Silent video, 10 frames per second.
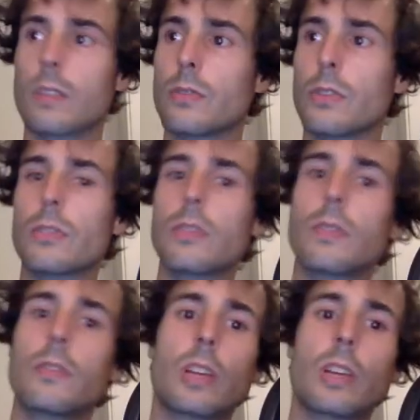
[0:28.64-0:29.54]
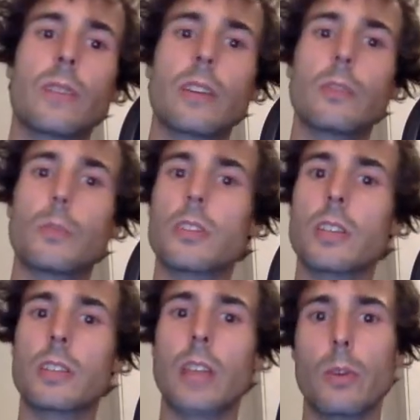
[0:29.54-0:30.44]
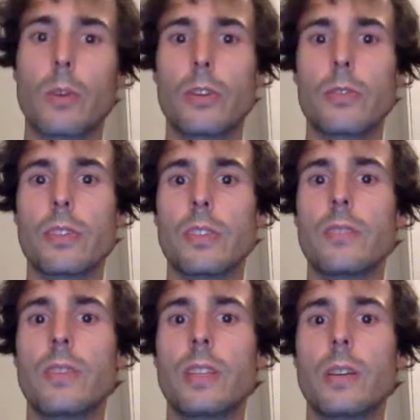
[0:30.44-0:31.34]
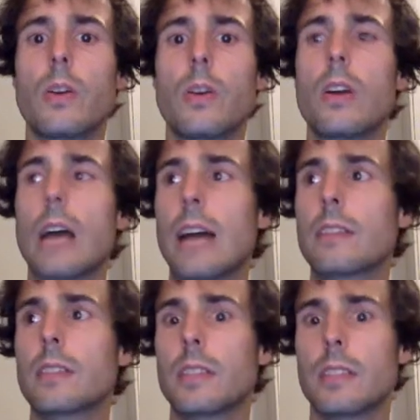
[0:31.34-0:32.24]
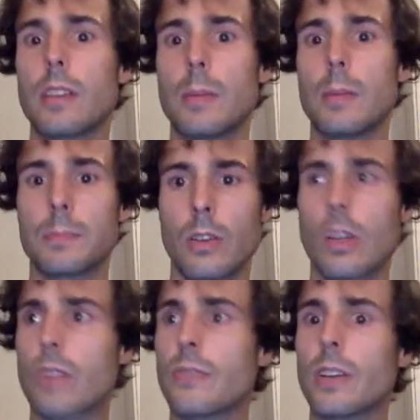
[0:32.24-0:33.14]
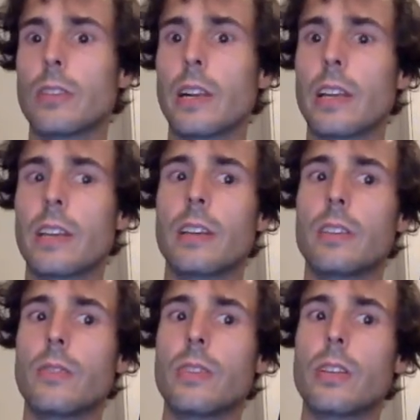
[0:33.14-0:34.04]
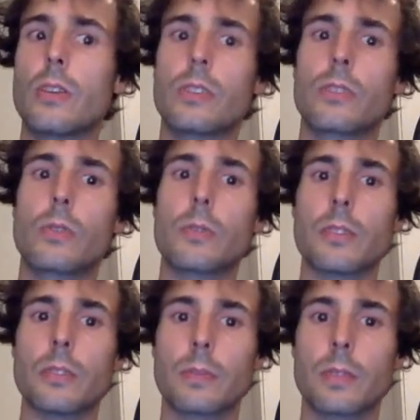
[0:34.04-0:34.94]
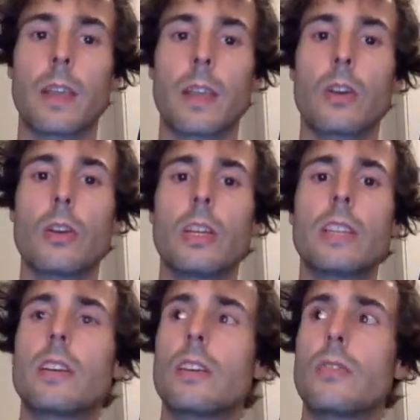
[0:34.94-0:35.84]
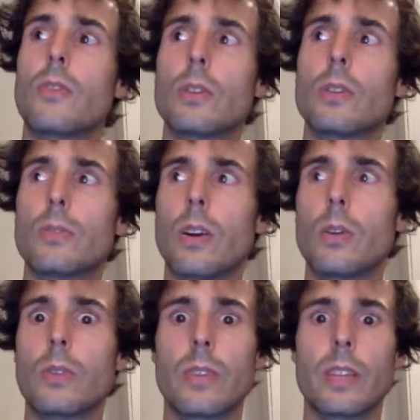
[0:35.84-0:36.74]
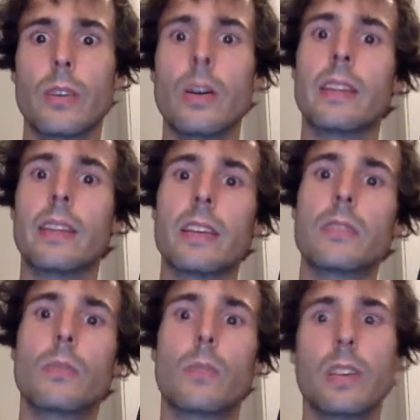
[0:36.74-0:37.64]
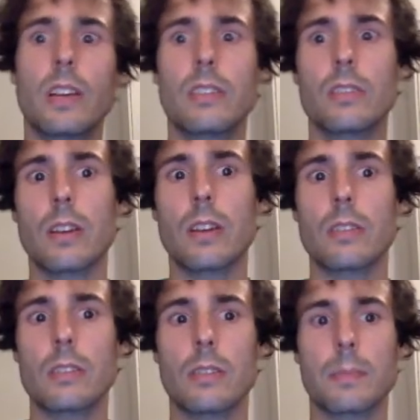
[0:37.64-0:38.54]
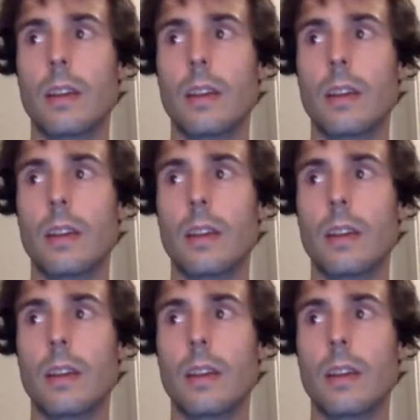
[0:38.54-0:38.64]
First, you can find the project I will use in this video at GitHub. You can find the link in the video's description. Clone it if you want to follow the video and test with the exercises.